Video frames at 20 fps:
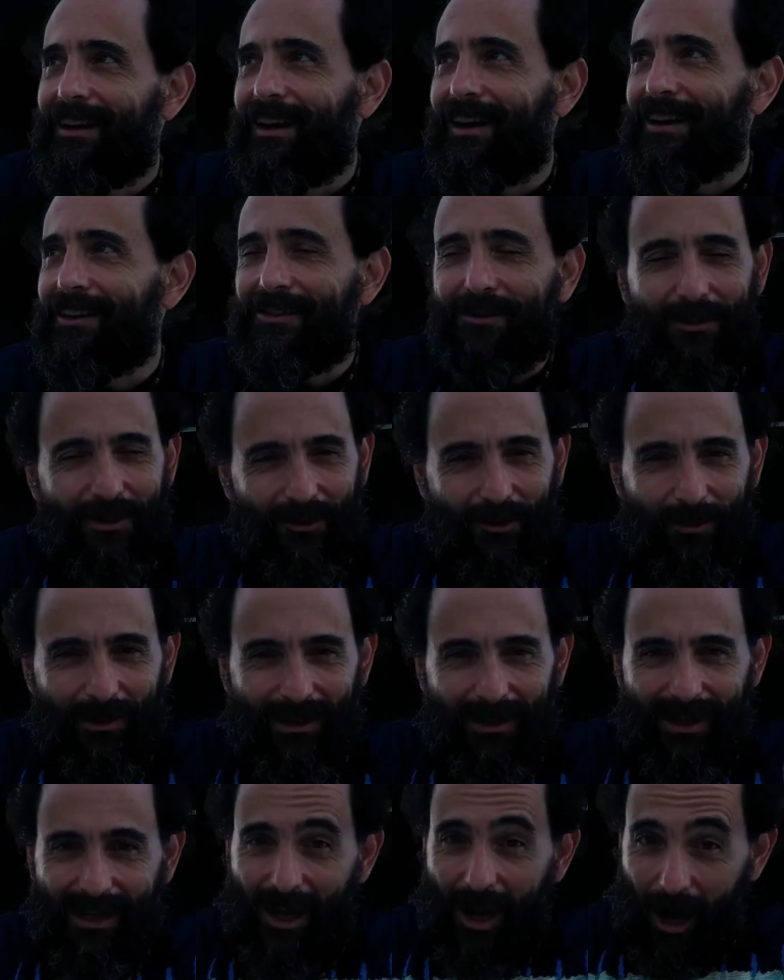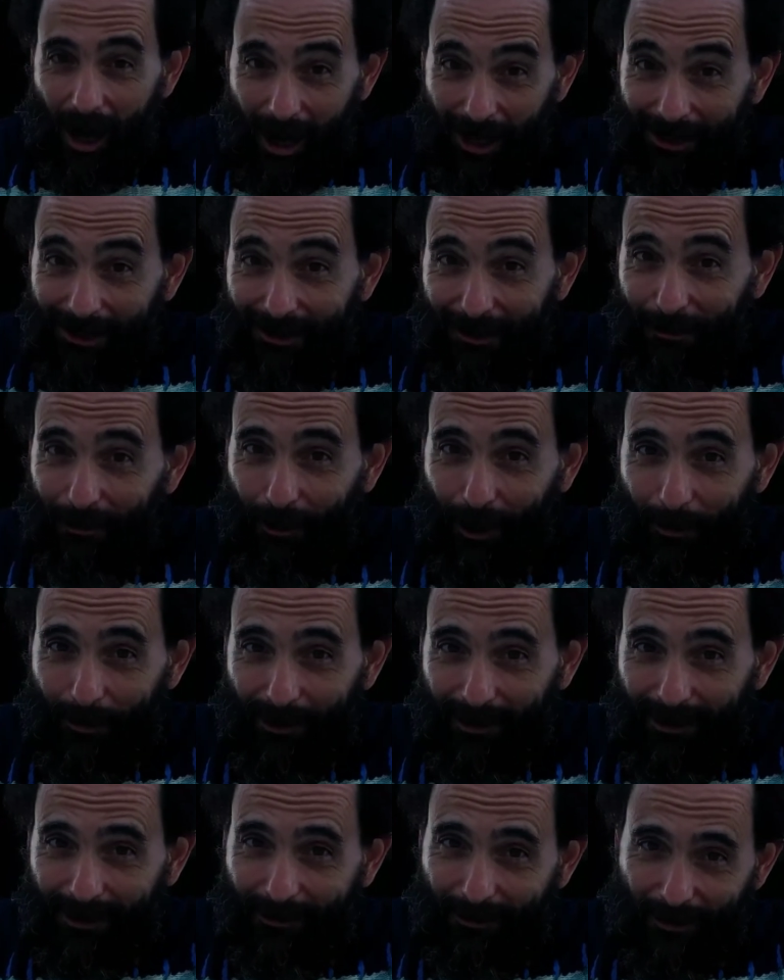So this will be the
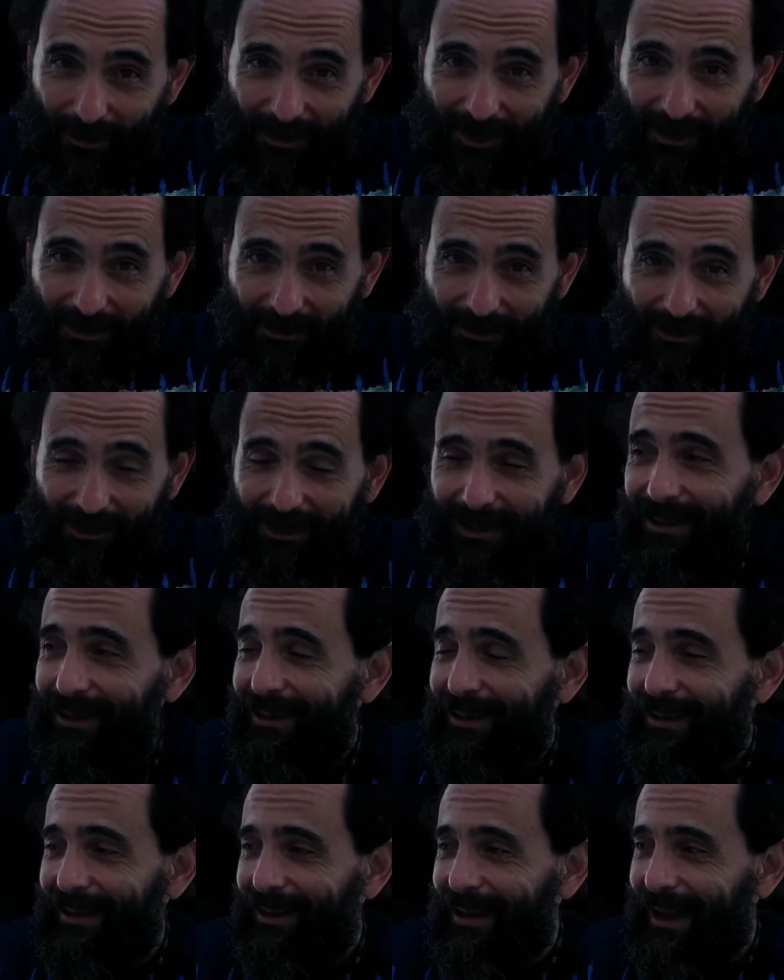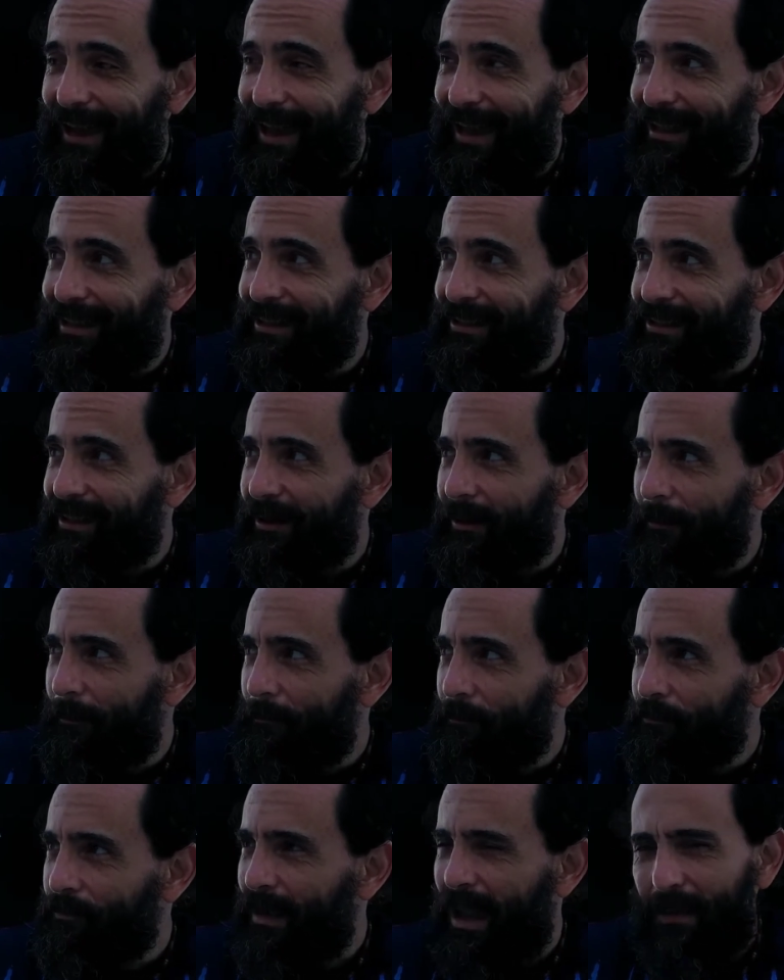undeployment procedure, and
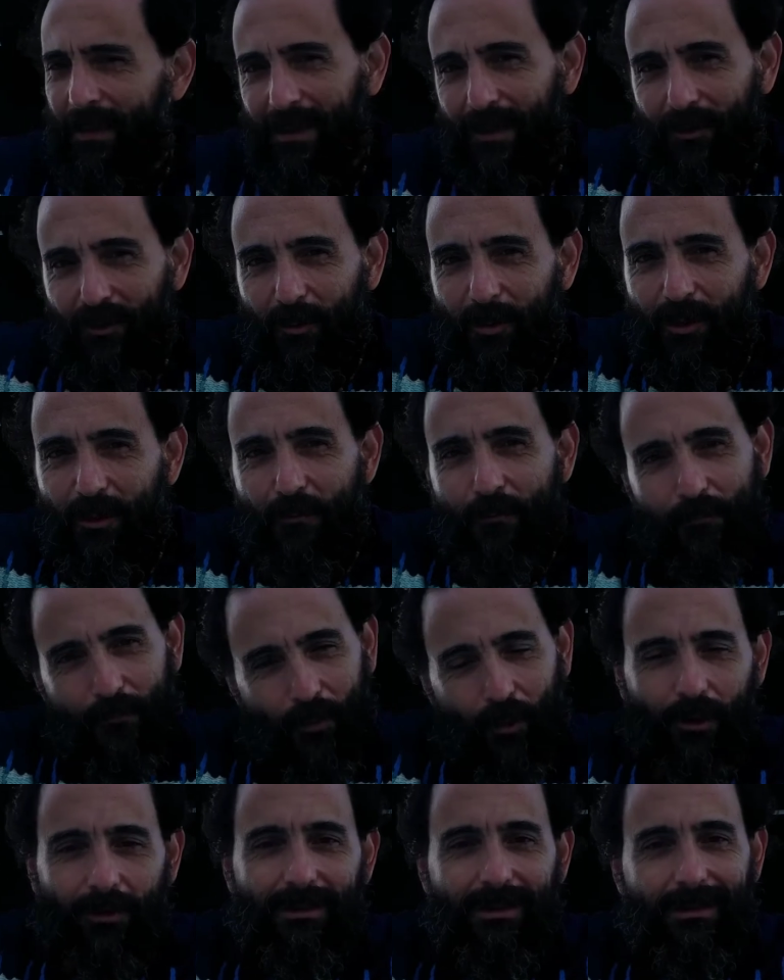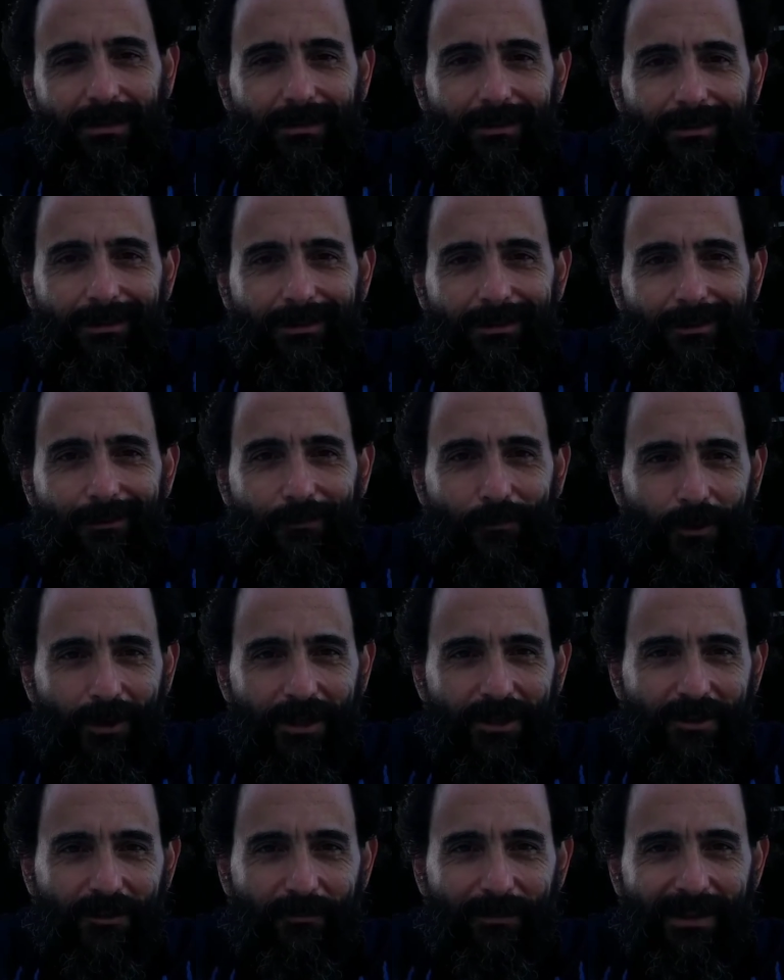I think this will be the first
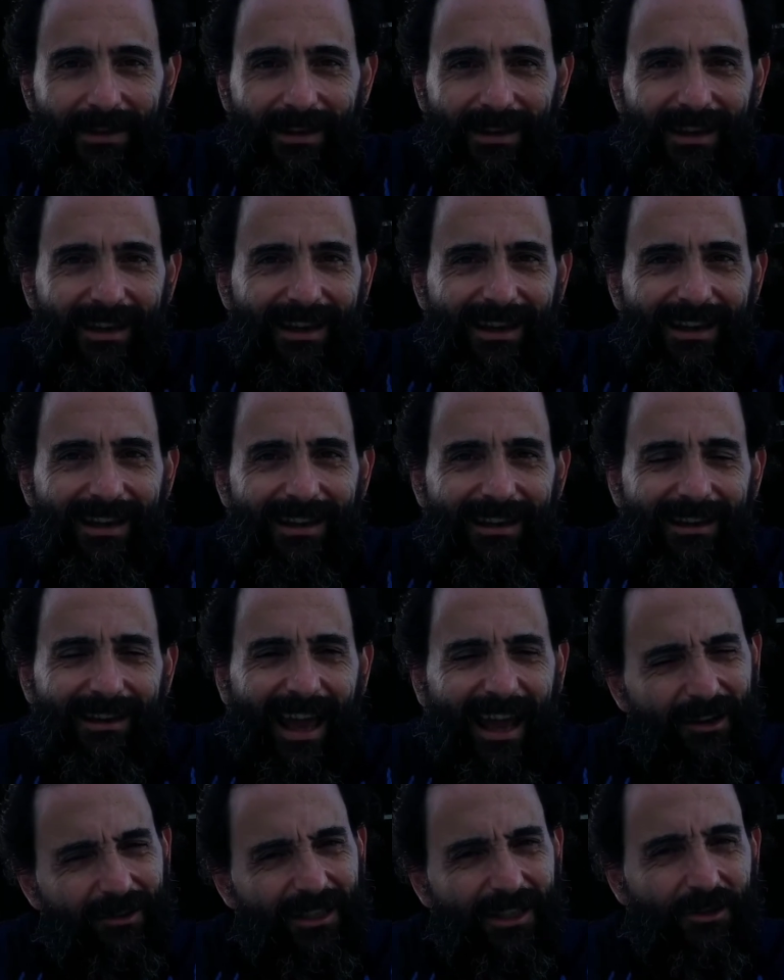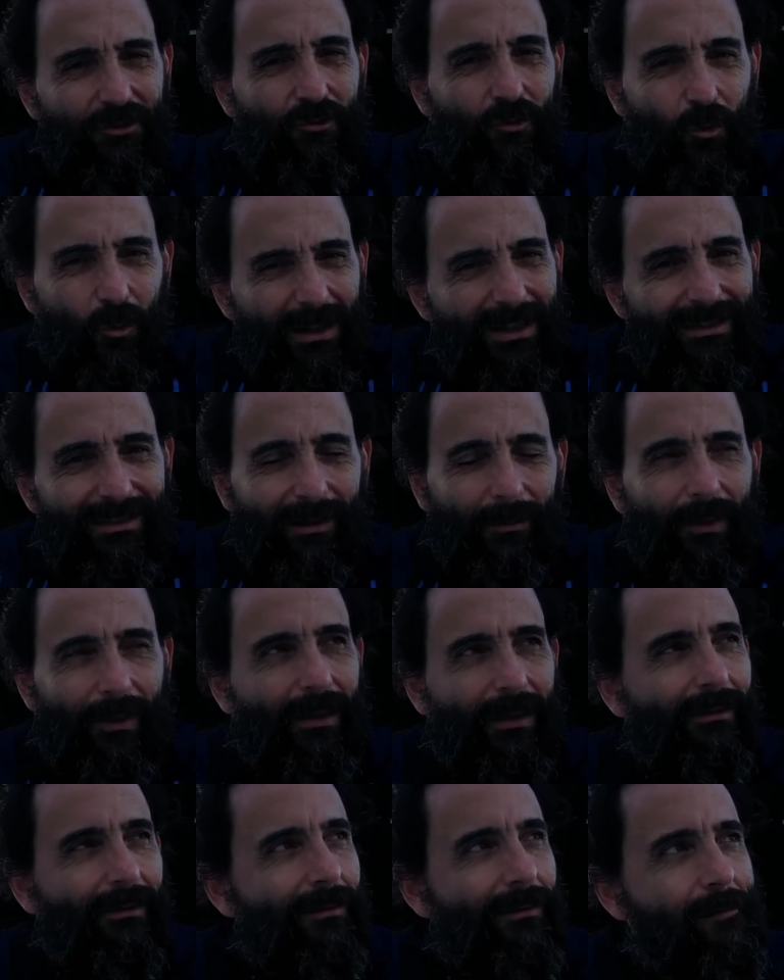footage of me actually doing
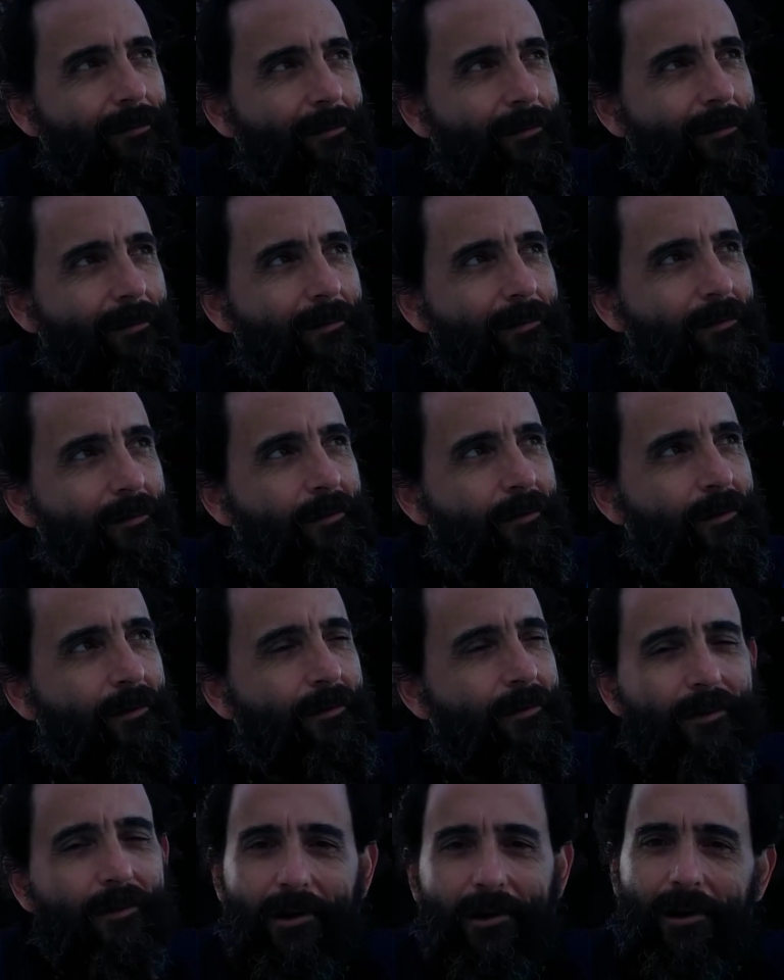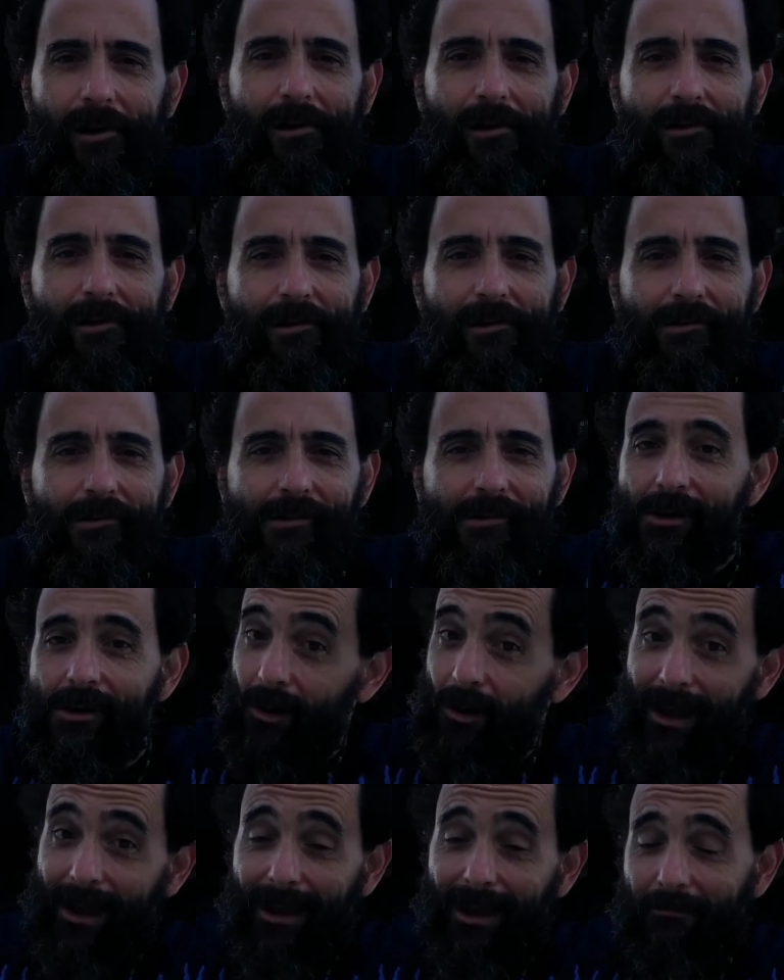something. Huh.
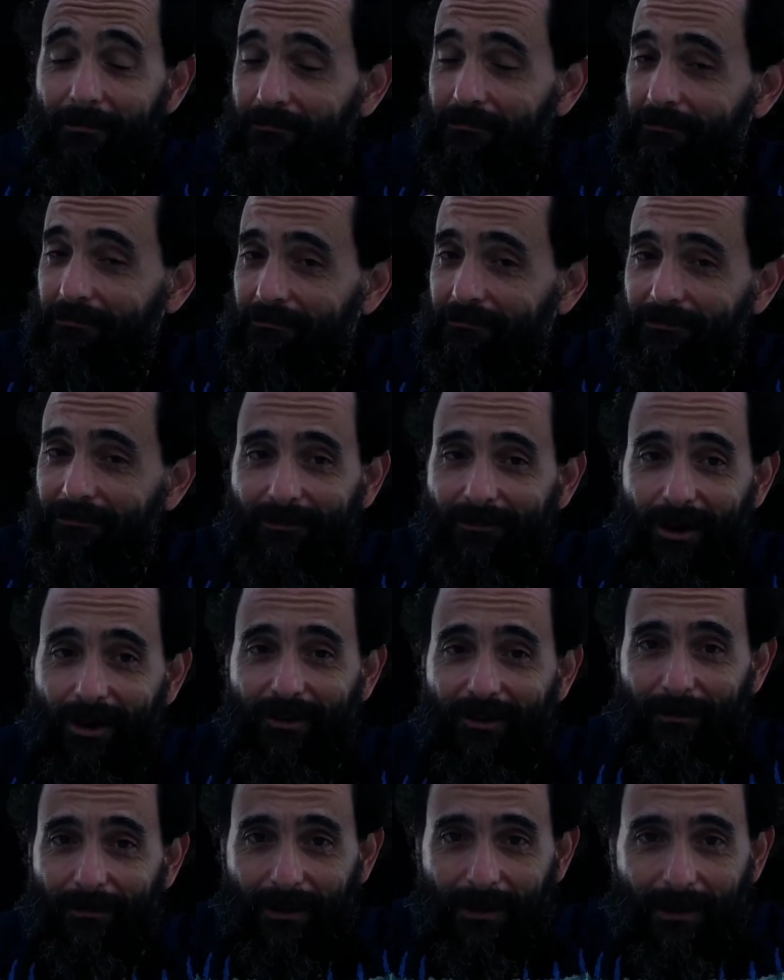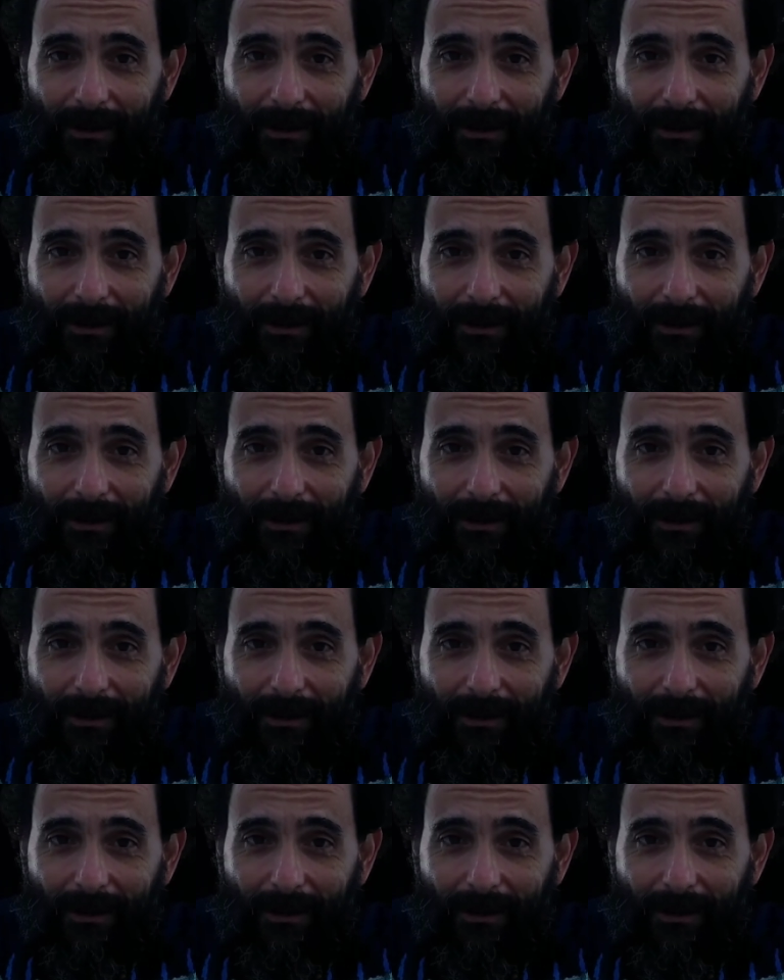Okay. Awesome.